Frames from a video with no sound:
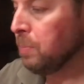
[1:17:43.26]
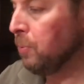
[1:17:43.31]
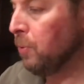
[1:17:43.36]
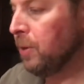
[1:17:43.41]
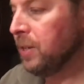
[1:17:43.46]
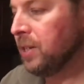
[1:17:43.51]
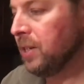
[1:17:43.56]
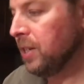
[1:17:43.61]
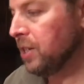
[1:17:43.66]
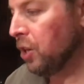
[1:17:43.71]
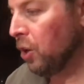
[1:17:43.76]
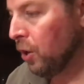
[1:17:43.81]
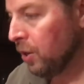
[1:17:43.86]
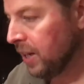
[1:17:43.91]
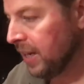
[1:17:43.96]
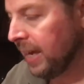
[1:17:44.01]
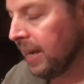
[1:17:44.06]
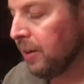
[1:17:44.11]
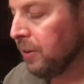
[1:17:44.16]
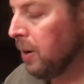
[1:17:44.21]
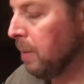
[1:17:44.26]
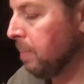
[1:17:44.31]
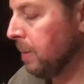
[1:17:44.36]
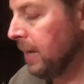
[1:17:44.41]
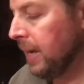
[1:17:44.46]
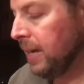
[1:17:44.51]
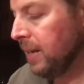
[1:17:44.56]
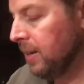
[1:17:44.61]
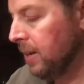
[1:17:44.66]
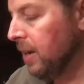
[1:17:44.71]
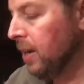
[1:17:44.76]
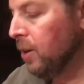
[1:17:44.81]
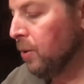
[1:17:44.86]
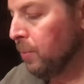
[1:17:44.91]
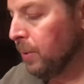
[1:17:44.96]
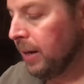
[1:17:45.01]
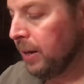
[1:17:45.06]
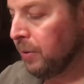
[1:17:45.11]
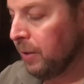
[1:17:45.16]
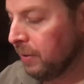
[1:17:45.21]
points, and it's hard to get her up again
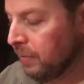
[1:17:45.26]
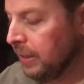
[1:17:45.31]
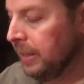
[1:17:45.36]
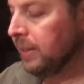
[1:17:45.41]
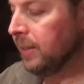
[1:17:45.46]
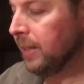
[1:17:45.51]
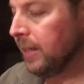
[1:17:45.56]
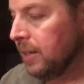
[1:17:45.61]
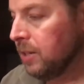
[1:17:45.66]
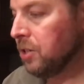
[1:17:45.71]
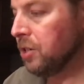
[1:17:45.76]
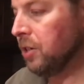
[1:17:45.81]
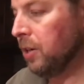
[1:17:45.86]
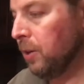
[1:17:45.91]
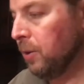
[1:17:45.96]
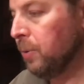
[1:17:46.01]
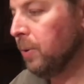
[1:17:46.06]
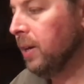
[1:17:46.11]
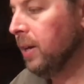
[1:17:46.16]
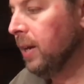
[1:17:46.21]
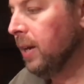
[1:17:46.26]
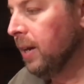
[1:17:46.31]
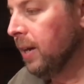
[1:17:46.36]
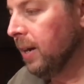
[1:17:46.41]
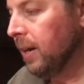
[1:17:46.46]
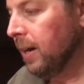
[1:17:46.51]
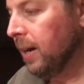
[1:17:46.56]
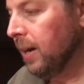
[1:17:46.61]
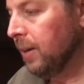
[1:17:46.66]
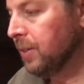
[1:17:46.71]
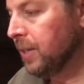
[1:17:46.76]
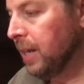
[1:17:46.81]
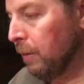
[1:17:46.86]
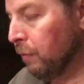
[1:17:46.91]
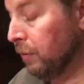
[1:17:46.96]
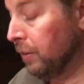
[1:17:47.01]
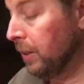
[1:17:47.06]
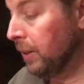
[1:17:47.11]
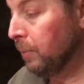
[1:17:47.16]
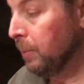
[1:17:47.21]
when I don't have healing. So
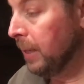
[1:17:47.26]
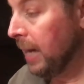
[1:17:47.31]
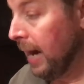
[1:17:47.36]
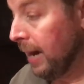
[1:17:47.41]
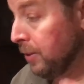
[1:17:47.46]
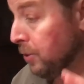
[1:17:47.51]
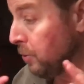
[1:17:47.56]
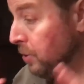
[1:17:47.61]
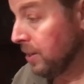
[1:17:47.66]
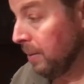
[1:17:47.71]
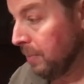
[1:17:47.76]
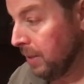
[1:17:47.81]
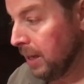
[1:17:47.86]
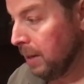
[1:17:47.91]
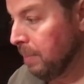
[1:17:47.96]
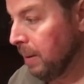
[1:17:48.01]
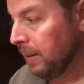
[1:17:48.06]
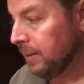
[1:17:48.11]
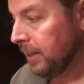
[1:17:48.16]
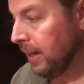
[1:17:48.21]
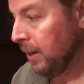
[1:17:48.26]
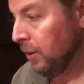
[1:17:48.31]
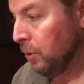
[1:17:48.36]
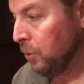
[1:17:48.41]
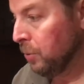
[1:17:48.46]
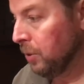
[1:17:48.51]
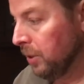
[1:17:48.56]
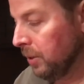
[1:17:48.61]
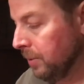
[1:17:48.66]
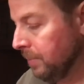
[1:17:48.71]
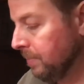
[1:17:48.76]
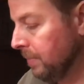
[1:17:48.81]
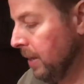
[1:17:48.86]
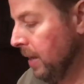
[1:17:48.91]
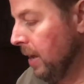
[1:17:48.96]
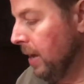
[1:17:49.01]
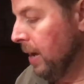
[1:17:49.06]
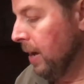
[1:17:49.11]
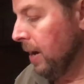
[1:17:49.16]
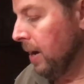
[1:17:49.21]
definitely we got to do something about that ogre.
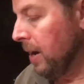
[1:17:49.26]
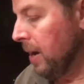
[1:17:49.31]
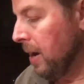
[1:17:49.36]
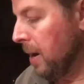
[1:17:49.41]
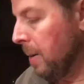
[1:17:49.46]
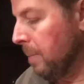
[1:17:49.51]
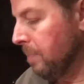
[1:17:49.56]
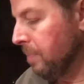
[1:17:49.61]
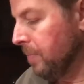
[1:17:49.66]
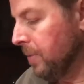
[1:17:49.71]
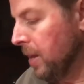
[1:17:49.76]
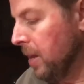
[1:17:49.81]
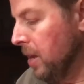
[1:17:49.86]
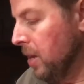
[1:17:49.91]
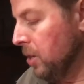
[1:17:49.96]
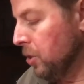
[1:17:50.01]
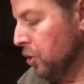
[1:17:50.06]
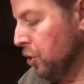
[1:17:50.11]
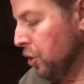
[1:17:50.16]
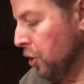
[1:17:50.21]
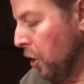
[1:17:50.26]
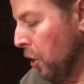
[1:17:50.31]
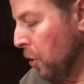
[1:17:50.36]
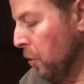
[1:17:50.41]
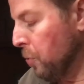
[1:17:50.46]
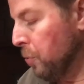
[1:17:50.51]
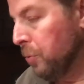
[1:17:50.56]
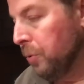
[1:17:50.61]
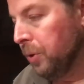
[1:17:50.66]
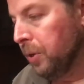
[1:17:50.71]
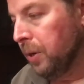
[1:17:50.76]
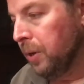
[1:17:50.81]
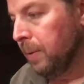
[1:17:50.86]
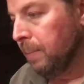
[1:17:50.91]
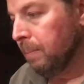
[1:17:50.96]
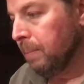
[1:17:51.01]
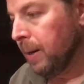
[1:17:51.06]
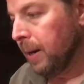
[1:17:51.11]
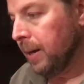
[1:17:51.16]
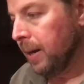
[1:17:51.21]

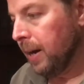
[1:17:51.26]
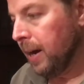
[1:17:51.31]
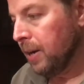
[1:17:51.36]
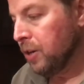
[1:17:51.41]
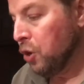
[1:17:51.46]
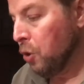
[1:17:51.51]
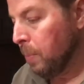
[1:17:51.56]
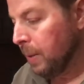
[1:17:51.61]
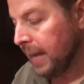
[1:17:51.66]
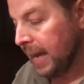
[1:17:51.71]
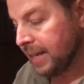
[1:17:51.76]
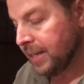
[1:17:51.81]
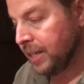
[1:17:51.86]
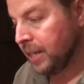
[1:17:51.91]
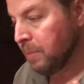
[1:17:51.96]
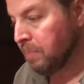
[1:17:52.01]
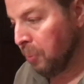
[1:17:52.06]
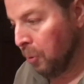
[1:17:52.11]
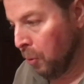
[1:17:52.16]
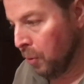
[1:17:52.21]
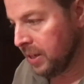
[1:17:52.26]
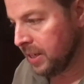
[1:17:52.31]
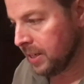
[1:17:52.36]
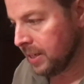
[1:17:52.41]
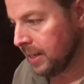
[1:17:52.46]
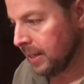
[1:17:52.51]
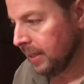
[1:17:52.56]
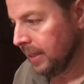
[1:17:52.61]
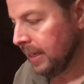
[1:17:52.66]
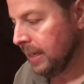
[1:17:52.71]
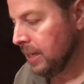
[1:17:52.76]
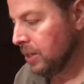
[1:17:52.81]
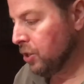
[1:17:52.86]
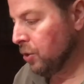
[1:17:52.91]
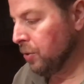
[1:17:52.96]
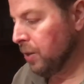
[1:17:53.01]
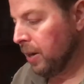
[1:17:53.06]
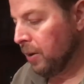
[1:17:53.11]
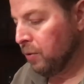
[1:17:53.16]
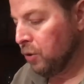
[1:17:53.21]
But nobody has any poison at least, so
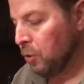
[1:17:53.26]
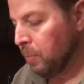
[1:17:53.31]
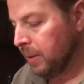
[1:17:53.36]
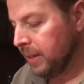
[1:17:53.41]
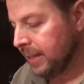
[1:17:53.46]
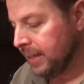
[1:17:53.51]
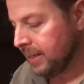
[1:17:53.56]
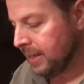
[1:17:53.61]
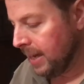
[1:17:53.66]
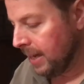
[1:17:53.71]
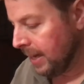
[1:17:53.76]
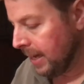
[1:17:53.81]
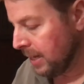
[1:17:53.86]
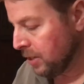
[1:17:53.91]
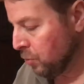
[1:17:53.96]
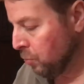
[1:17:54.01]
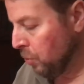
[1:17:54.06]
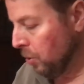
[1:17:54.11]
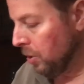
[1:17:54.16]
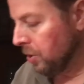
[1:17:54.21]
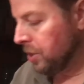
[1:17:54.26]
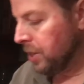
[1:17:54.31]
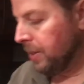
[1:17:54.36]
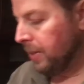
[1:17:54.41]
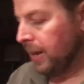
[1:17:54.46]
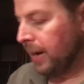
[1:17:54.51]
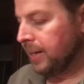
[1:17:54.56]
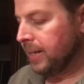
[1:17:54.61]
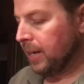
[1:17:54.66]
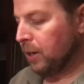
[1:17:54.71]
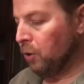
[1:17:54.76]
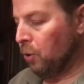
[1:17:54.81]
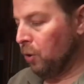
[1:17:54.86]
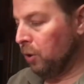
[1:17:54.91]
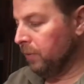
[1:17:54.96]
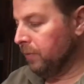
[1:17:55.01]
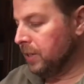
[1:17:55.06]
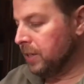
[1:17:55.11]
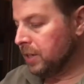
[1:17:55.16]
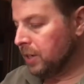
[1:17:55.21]
nobody gets worse. And then I take
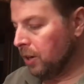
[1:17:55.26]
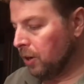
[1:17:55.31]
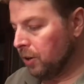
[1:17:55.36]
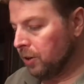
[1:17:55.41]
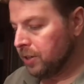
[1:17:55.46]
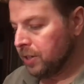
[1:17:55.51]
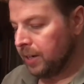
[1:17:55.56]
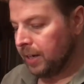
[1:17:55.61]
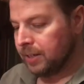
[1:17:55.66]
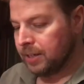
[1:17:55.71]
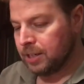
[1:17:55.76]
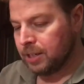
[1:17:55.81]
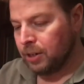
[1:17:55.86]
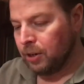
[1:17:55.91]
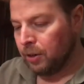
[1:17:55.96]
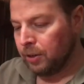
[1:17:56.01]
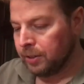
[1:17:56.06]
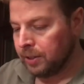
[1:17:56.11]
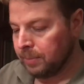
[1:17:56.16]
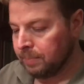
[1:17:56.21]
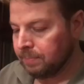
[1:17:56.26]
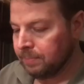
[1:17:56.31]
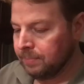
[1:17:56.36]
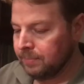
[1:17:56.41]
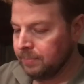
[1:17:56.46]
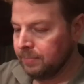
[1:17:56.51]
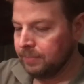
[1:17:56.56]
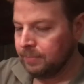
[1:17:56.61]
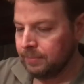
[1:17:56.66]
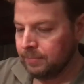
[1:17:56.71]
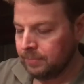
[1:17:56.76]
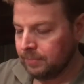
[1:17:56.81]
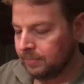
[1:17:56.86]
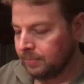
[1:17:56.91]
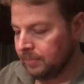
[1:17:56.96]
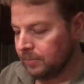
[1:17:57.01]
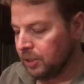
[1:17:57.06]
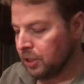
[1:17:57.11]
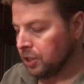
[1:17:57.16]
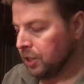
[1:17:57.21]
all of these cards and I discard them,
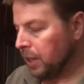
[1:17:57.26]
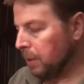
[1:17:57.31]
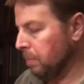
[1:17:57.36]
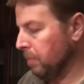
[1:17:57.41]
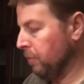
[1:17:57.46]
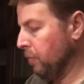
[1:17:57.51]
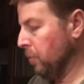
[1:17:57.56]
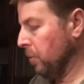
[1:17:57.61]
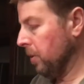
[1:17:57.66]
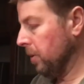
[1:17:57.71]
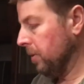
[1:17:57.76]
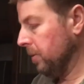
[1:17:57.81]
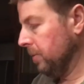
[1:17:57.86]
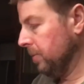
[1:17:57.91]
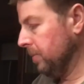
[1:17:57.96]
just like before.